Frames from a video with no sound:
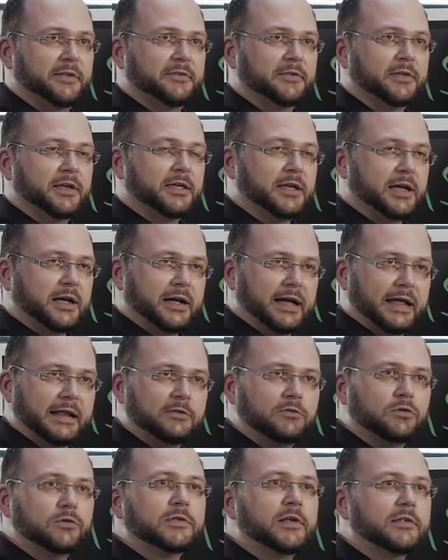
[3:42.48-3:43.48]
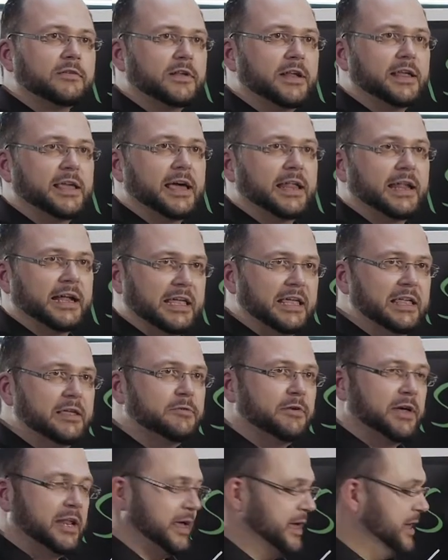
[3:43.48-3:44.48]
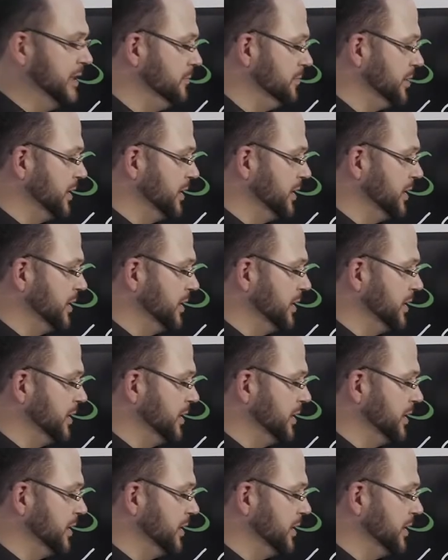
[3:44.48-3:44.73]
bring in any additional energy source.